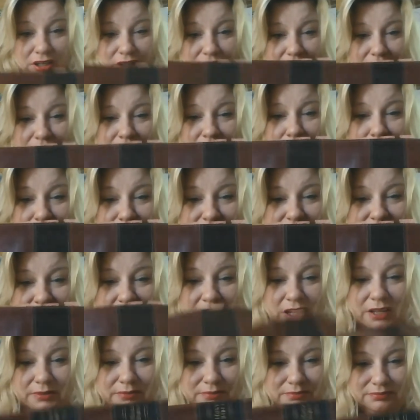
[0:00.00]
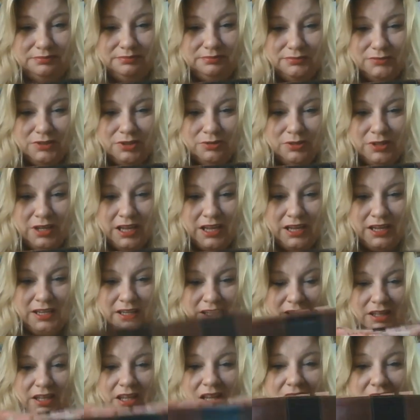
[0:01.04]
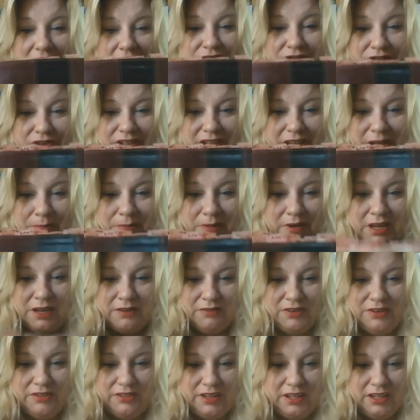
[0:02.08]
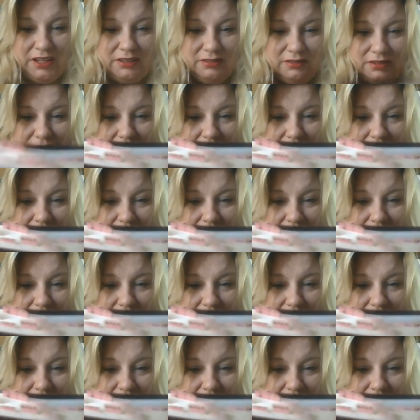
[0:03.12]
closed up, okay, if you're keeping everything,